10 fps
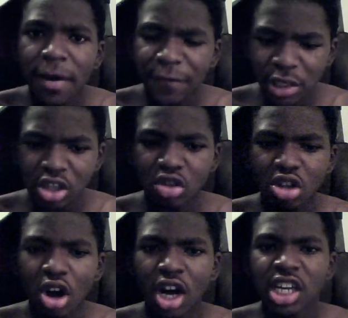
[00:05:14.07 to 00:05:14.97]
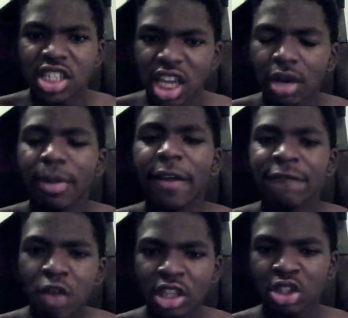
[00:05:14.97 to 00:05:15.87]
Motherfucker gonna start
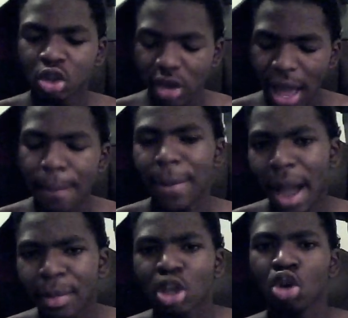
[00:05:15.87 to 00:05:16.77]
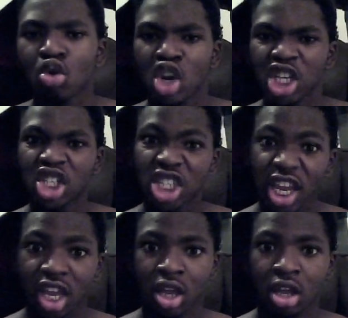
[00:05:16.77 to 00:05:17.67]
celebrating 4th of July, barbecuing and
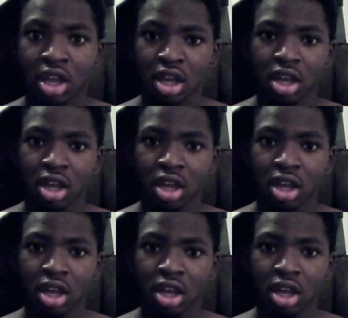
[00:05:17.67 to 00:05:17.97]
shit.